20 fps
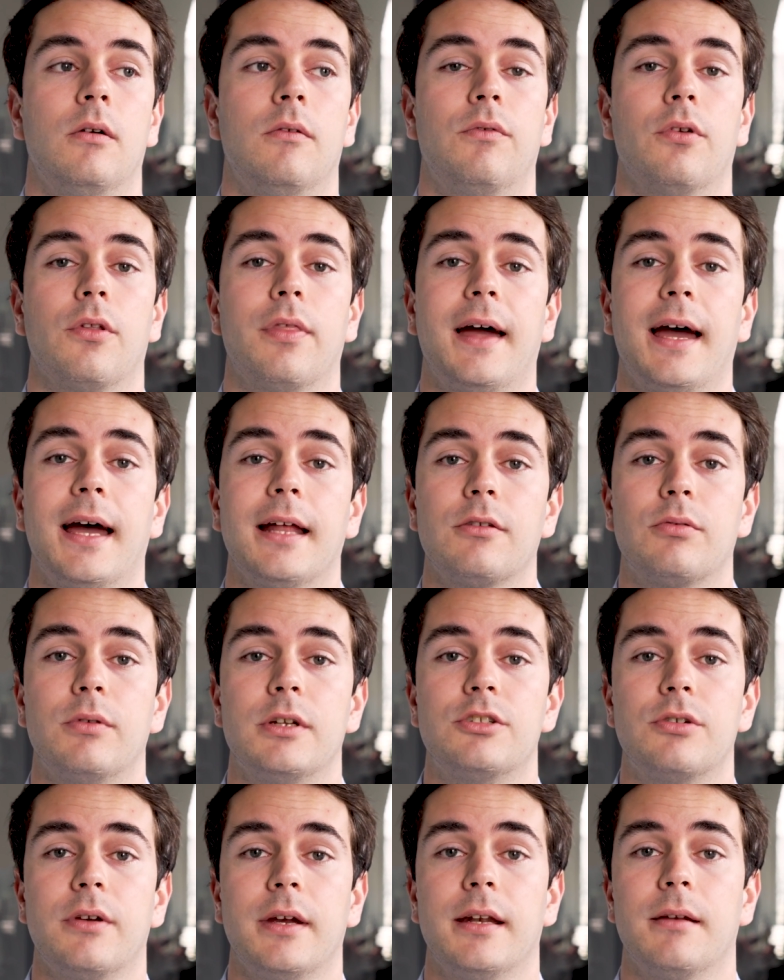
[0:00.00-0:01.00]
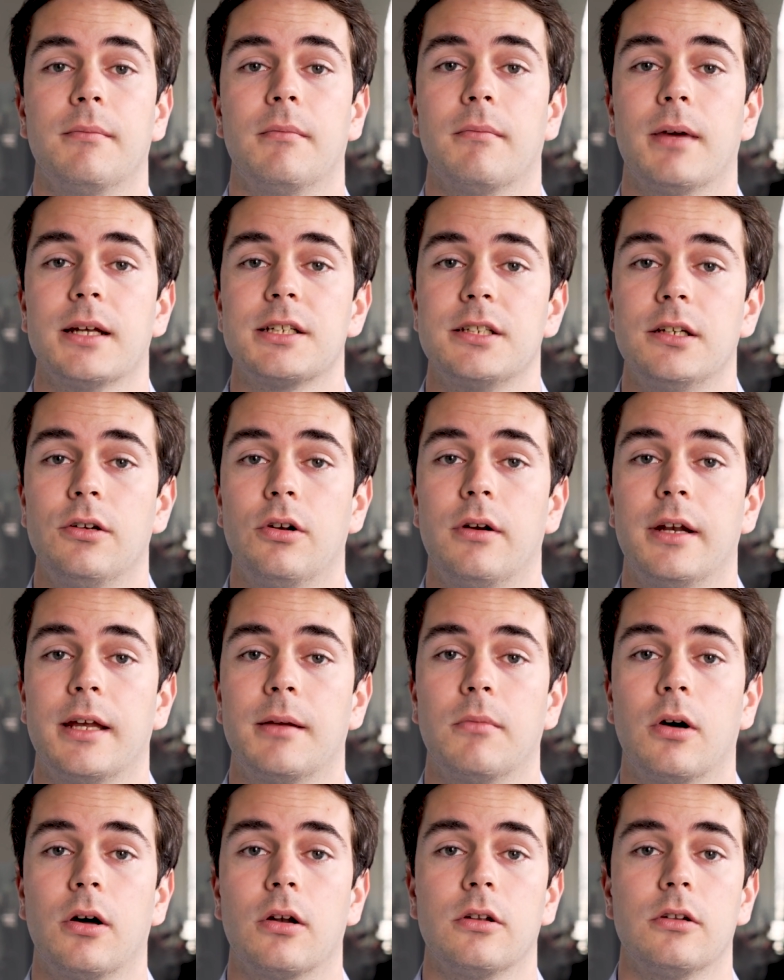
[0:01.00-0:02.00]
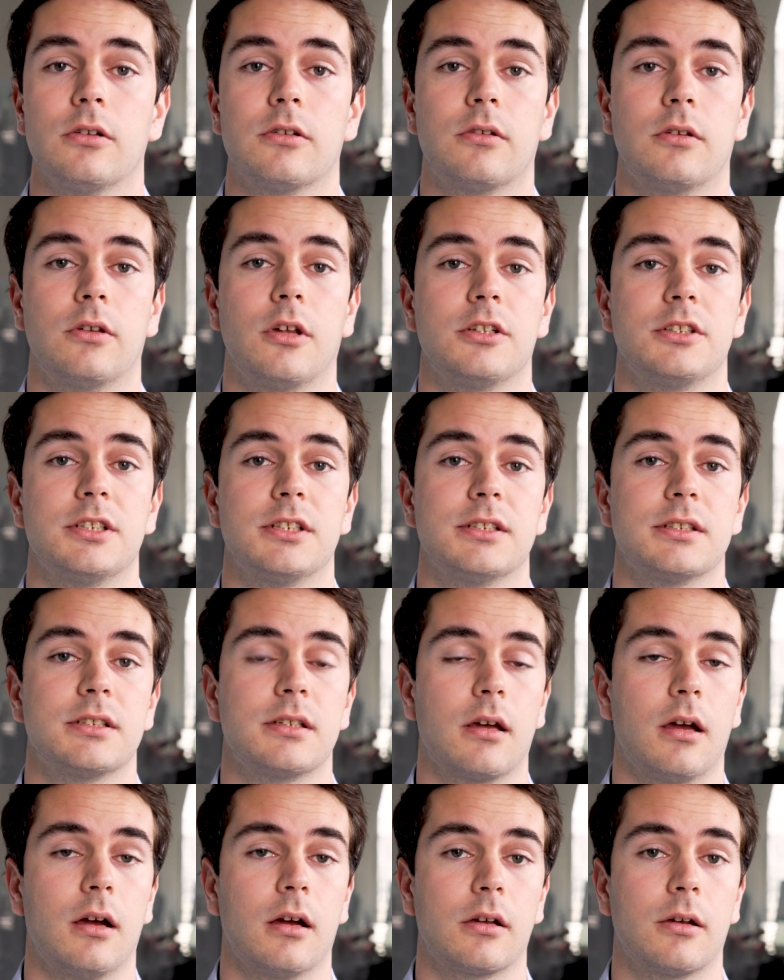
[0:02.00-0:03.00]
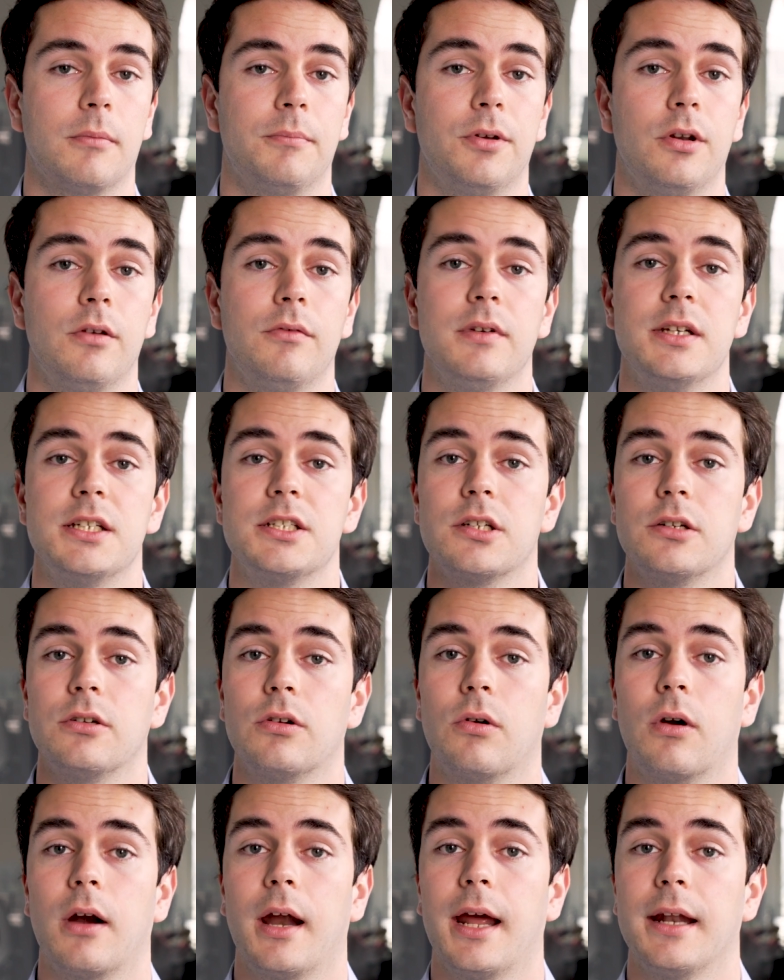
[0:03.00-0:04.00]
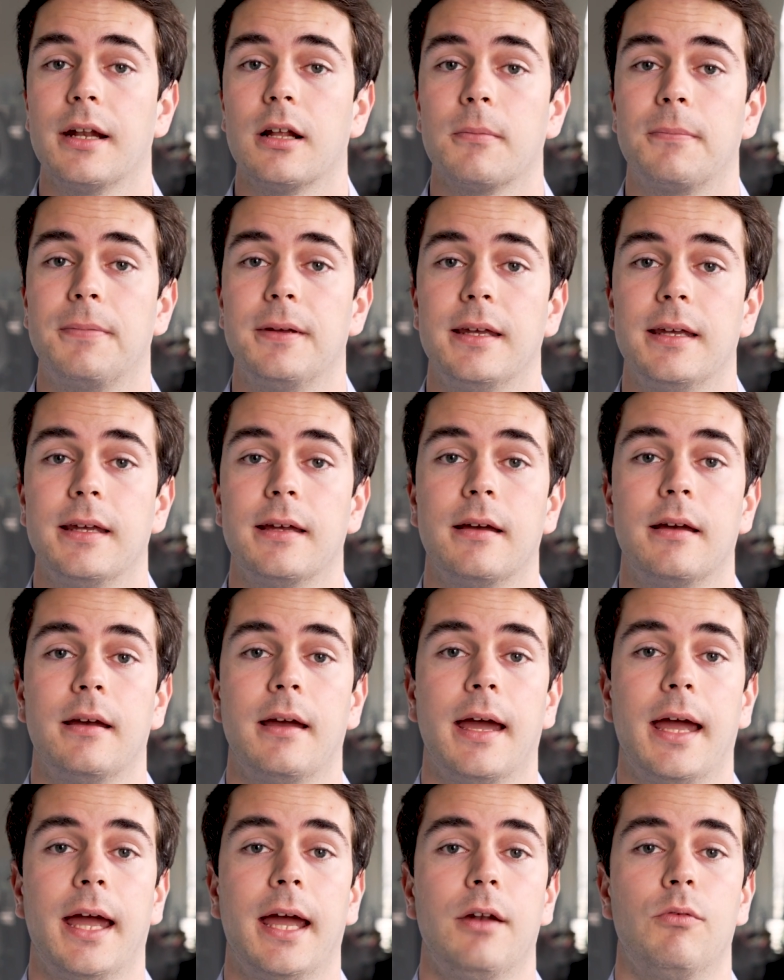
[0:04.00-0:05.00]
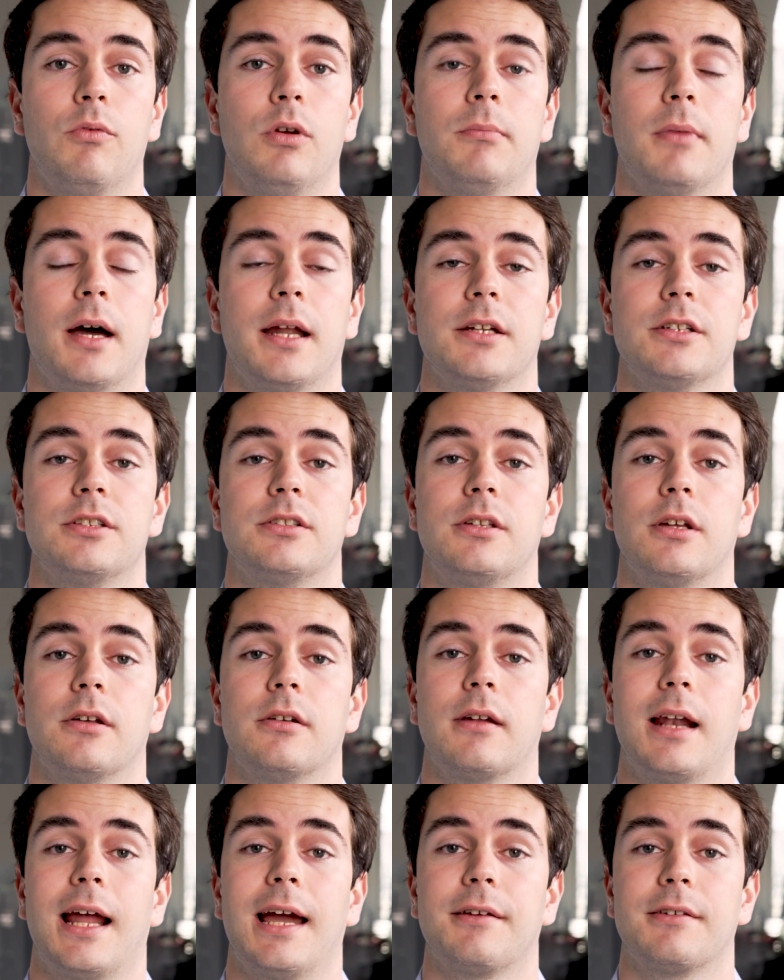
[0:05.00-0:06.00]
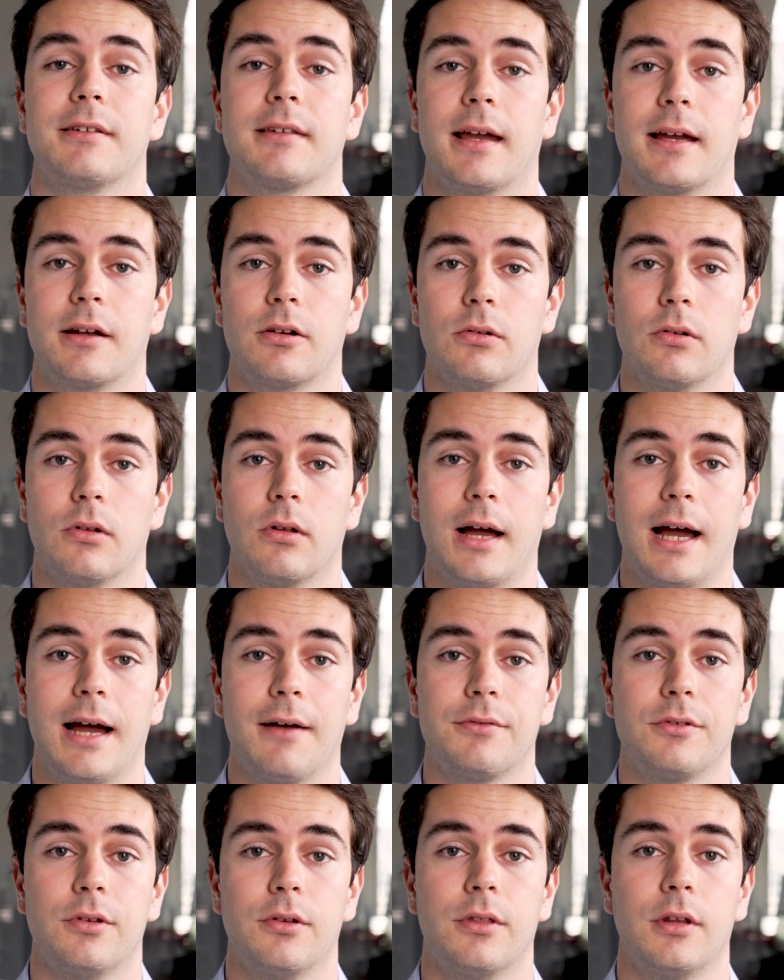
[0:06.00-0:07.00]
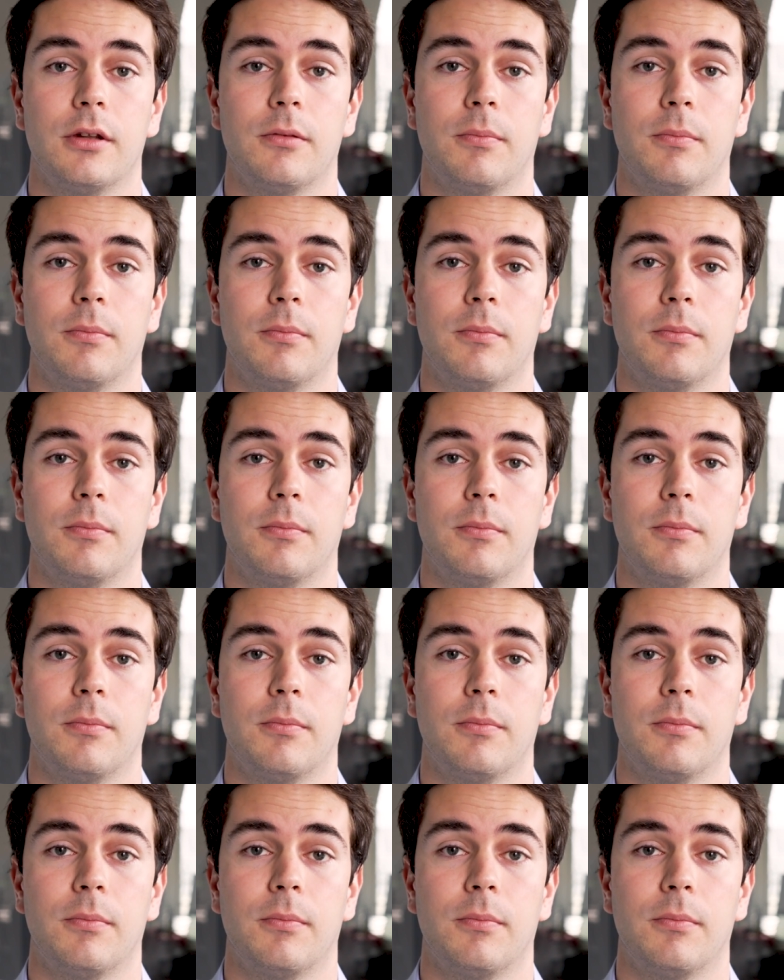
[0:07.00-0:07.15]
For that, we train machine learning models such as computer vision or NLP, and we manage the life cycle after the